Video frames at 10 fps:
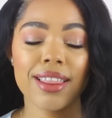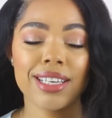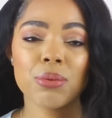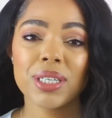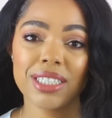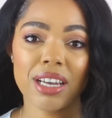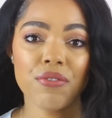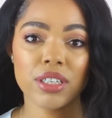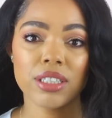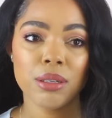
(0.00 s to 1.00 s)
This one is
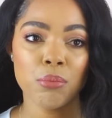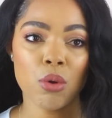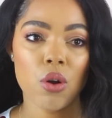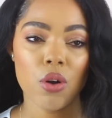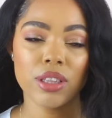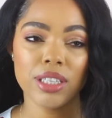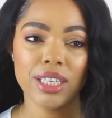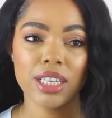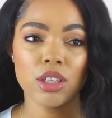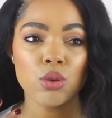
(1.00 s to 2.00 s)
definitely more on
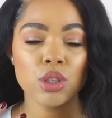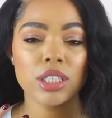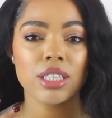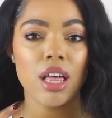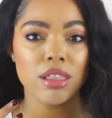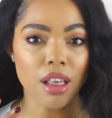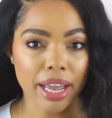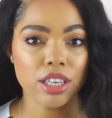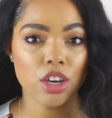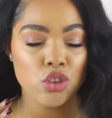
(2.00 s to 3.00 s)
the it looks
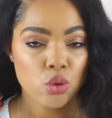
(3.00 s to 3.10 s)
like